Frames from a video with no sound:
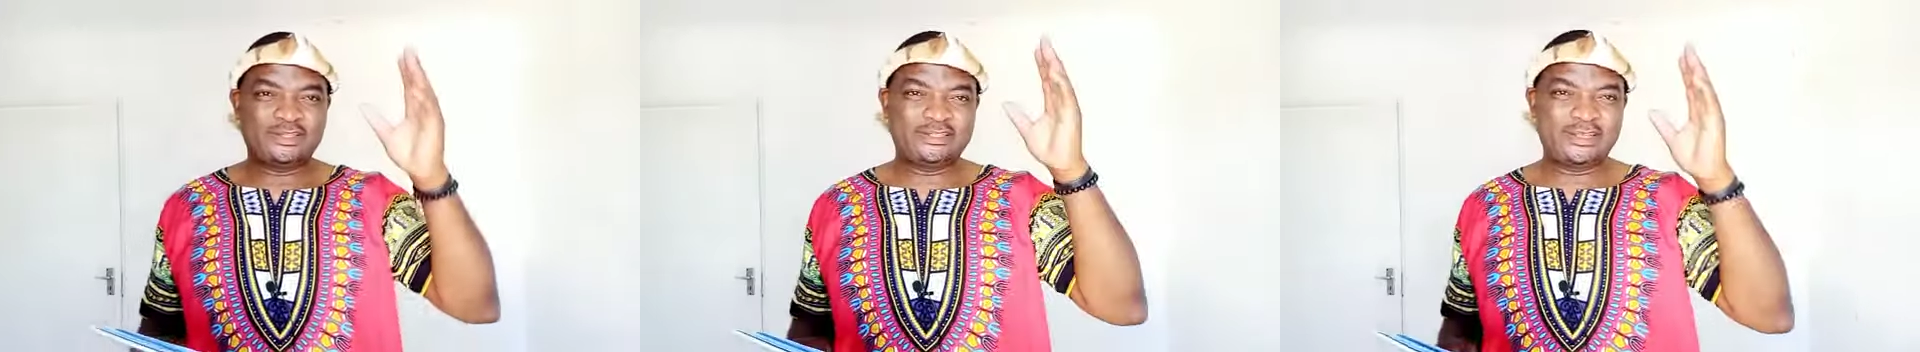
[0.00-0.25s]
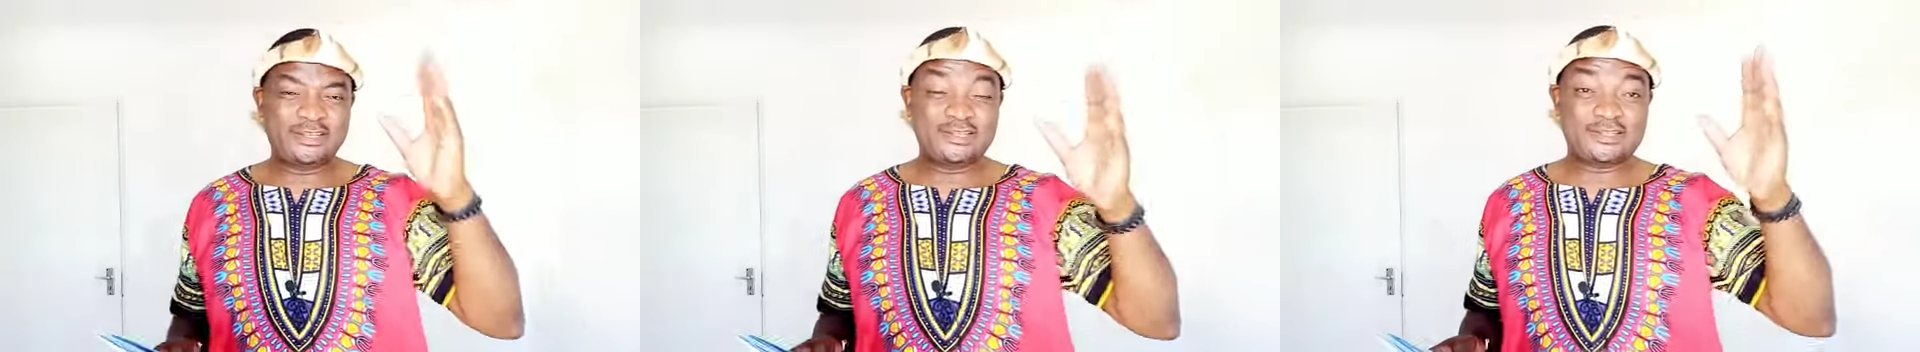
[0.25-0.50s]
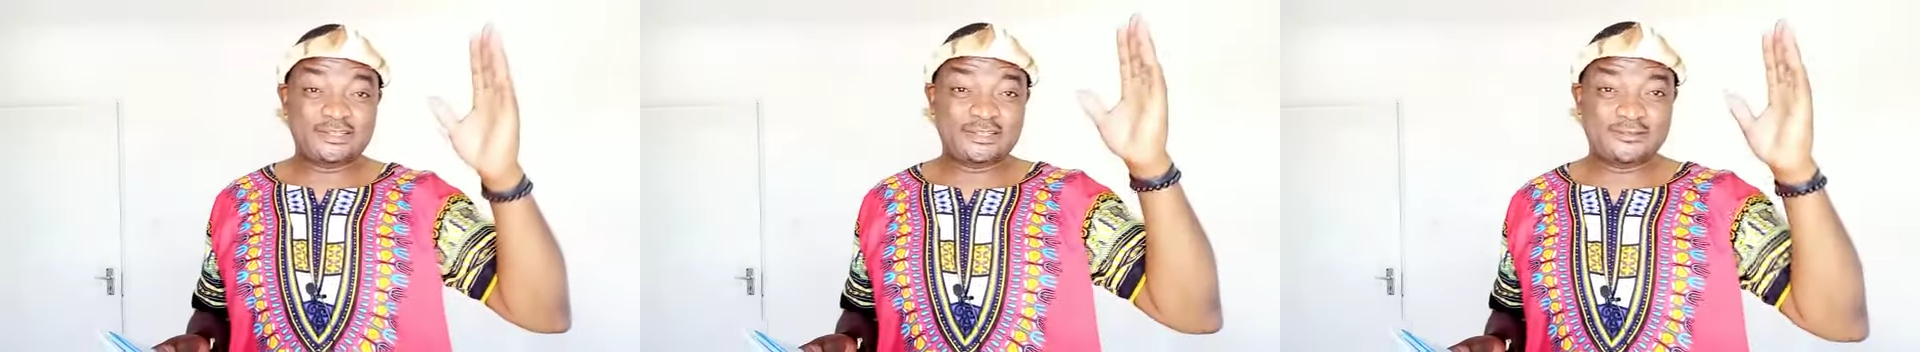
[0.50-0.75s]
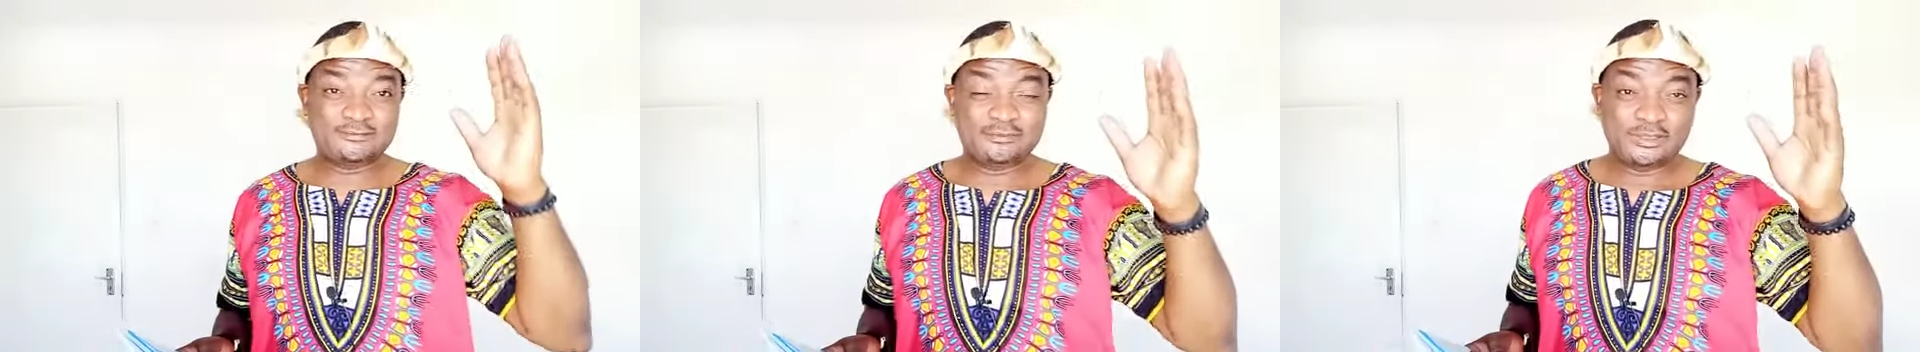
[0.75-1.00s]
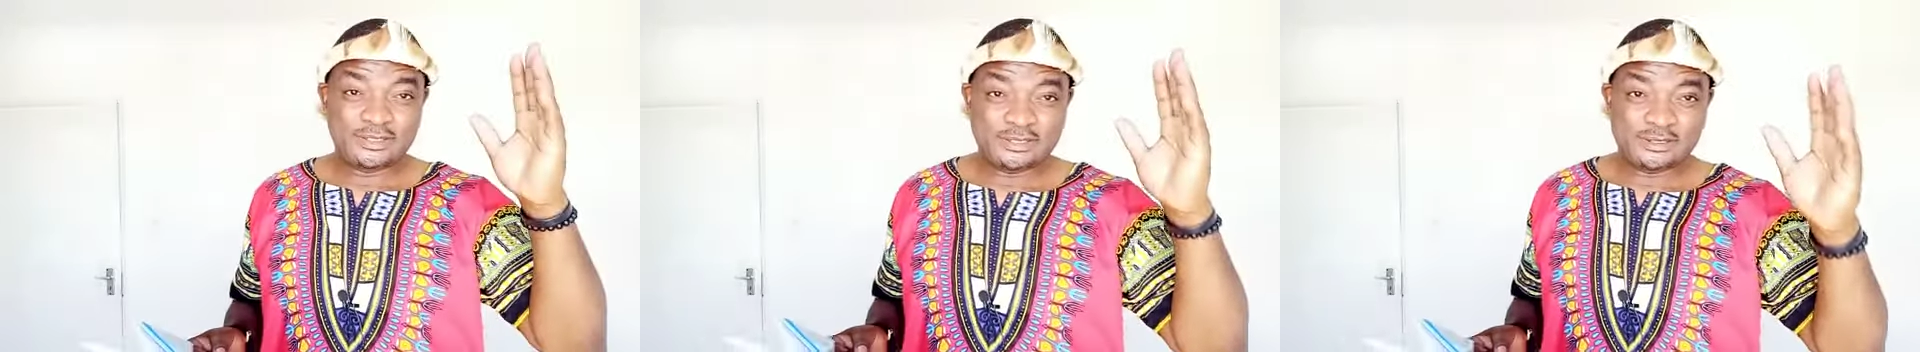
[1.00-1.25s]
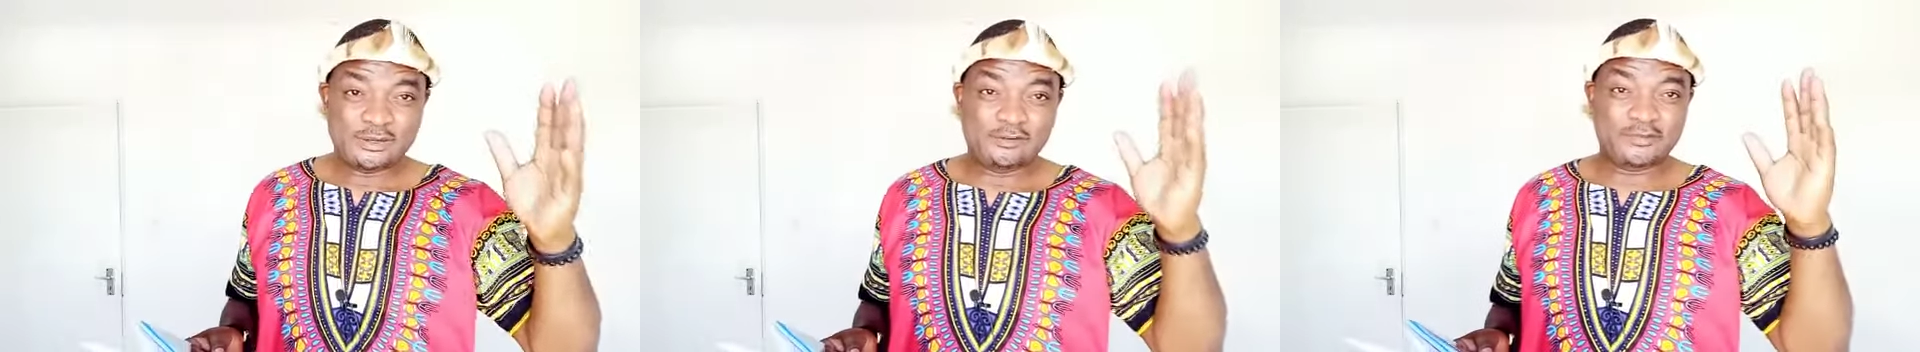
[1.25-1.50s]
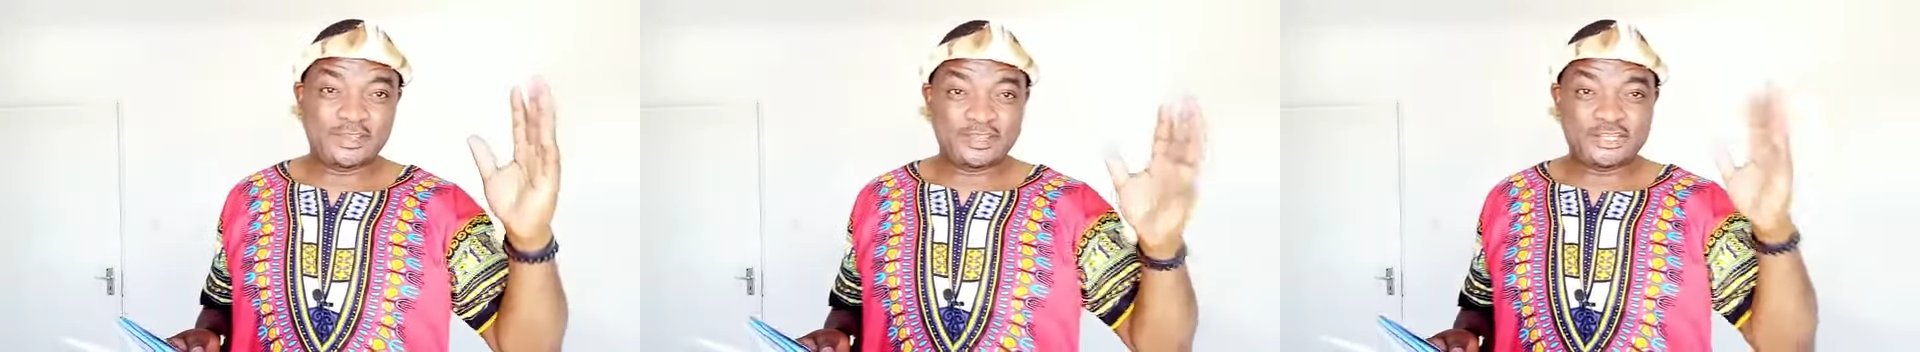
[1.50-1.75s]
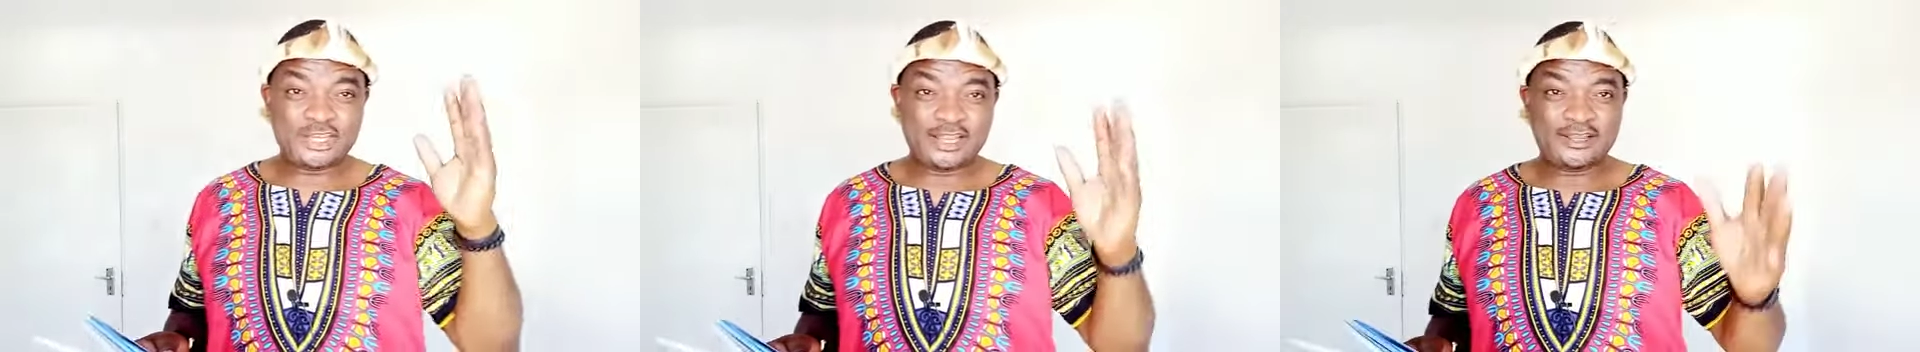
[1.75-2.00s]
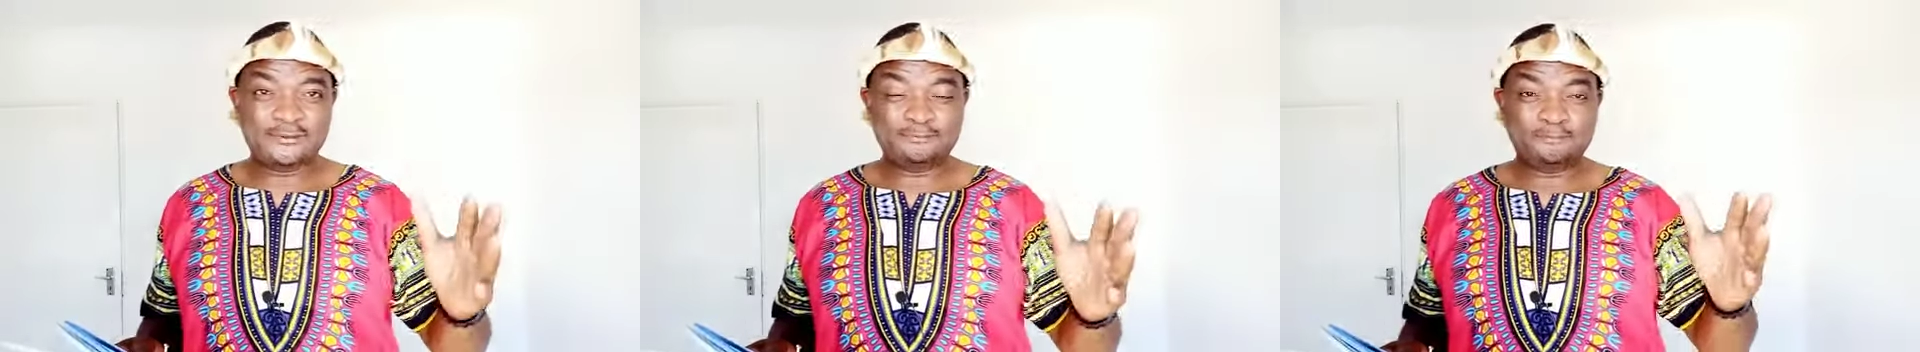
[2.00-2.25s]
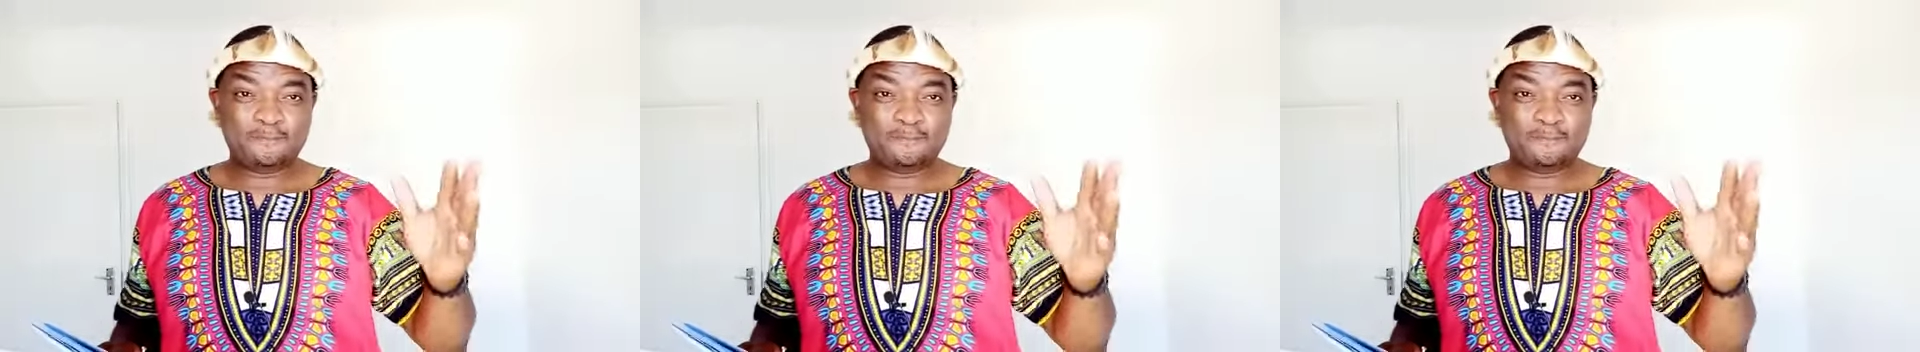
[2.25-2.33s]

days of King Shaka.